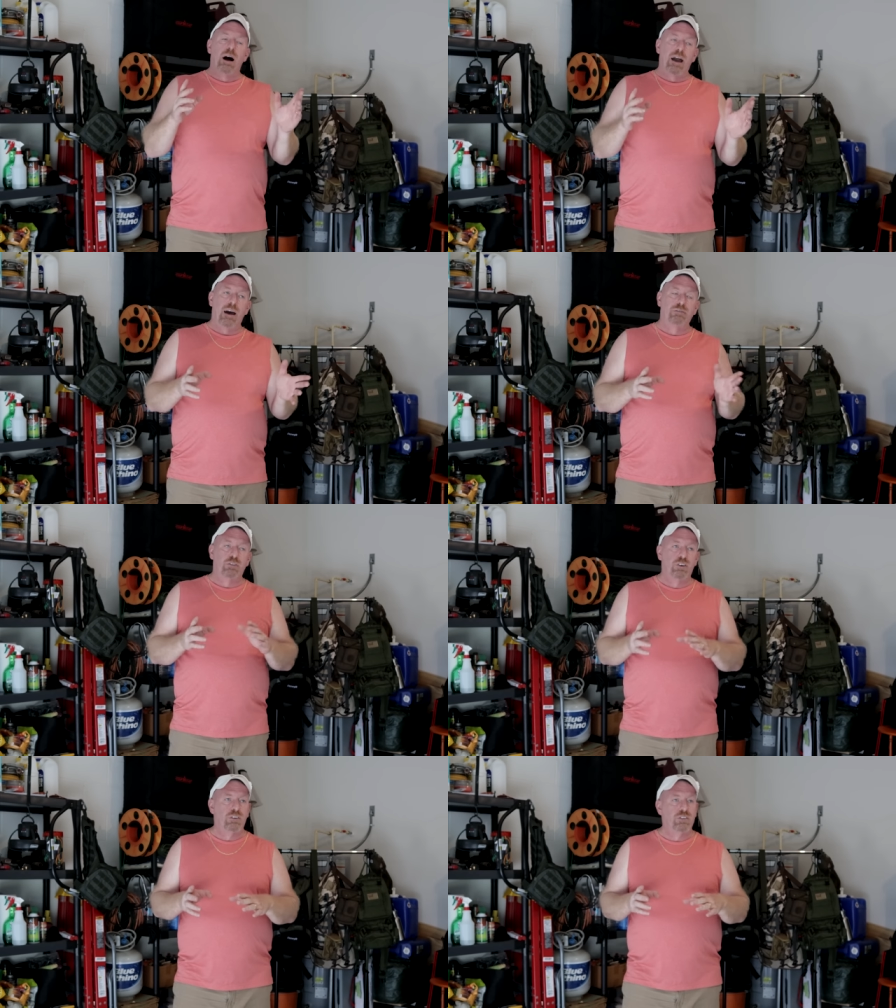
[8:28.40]
I have
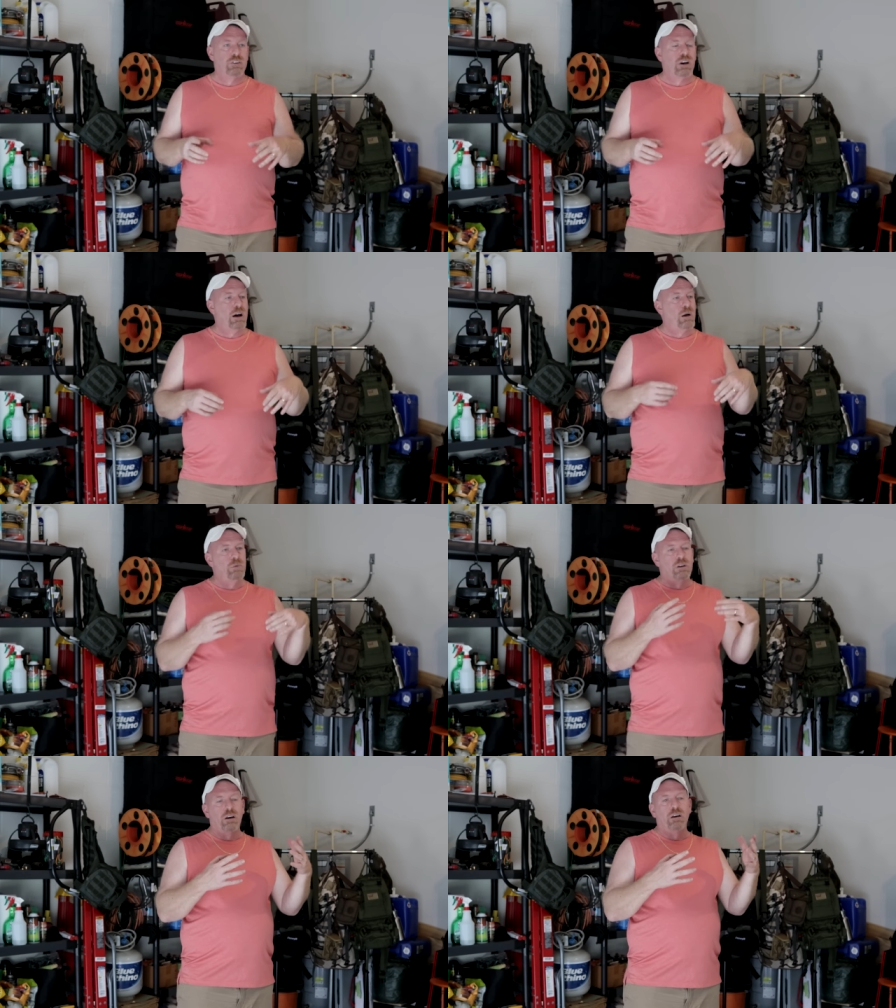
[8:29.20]
to change the time
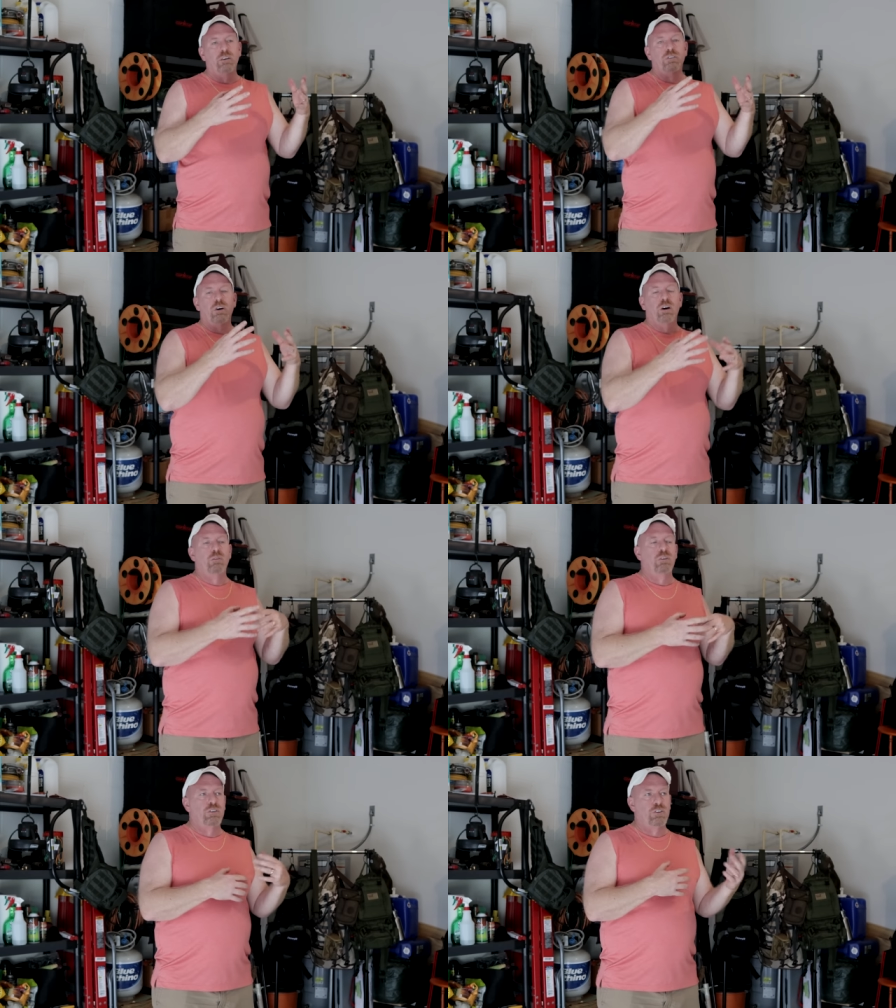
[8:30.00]
because
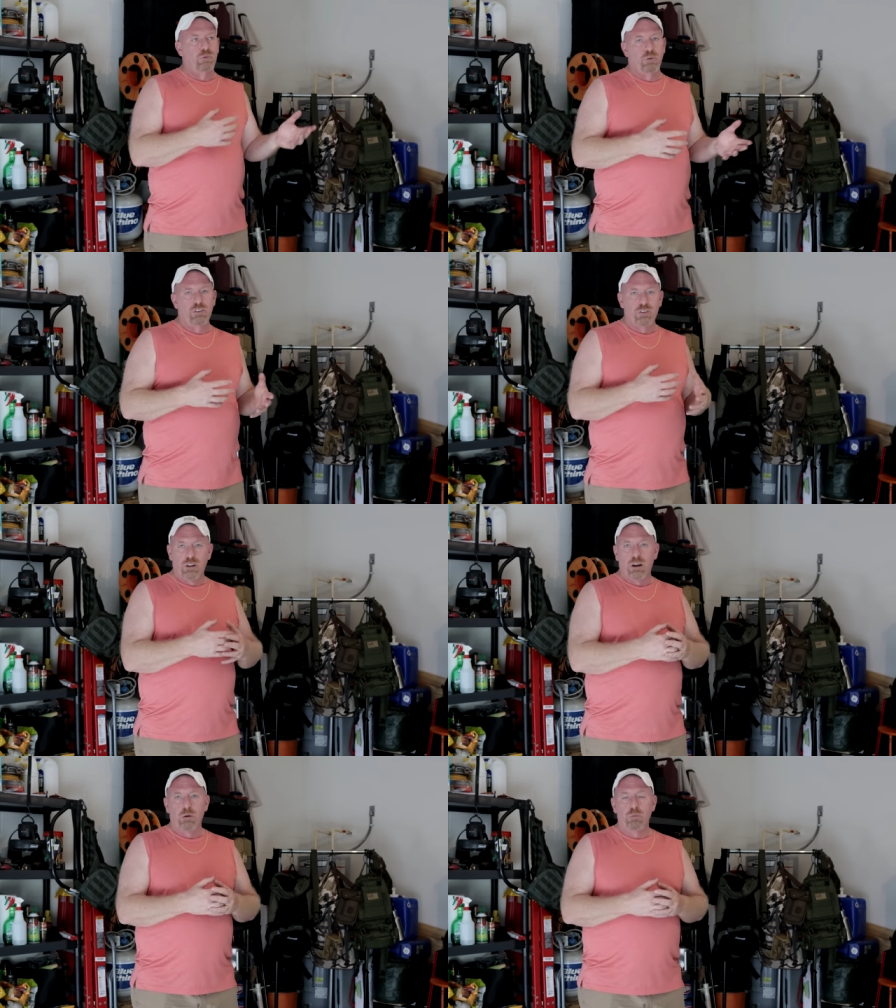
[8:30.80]
of the situation
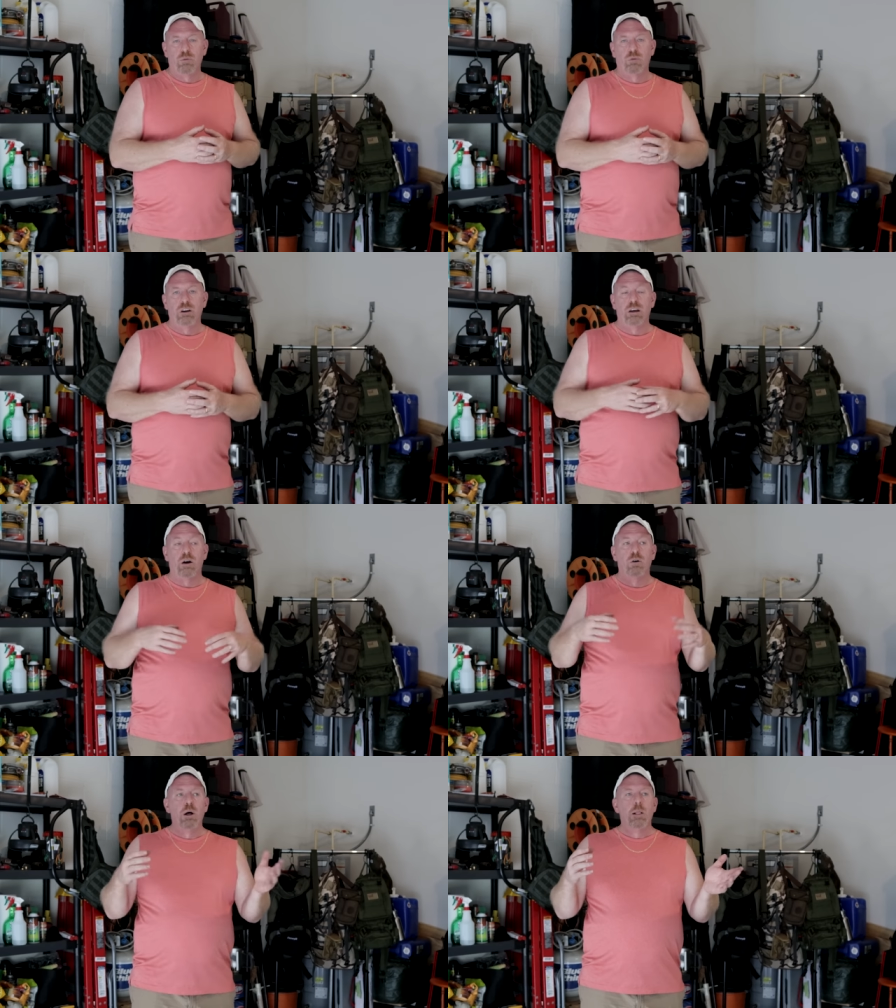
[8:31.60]
that I'm in right
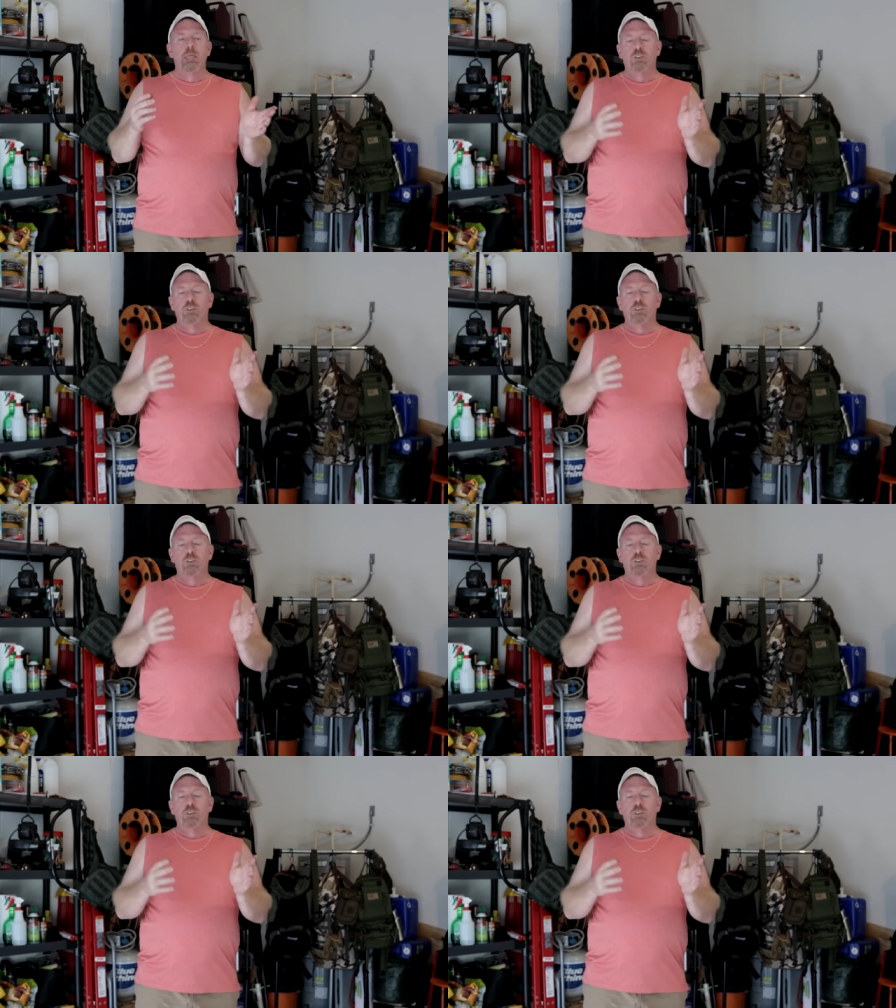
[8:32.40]
now.